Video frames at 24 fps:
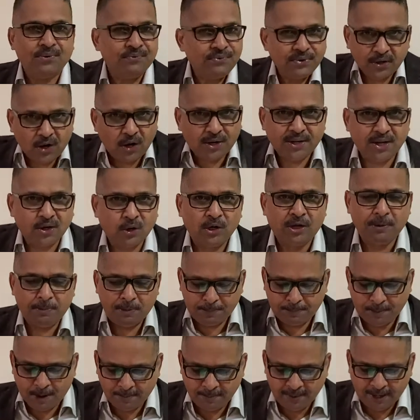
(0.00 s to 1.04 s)
We are not here going to be
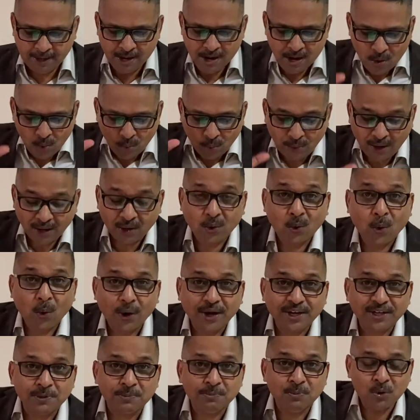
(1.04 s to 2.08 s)
permanent. We are
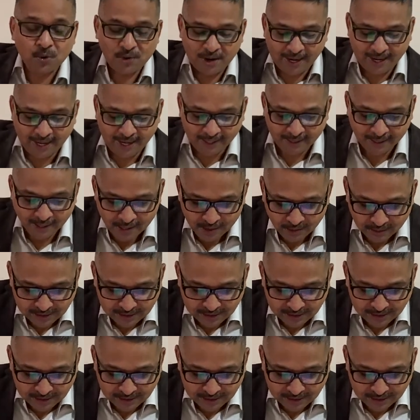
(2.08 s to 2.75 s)
going to move ahead.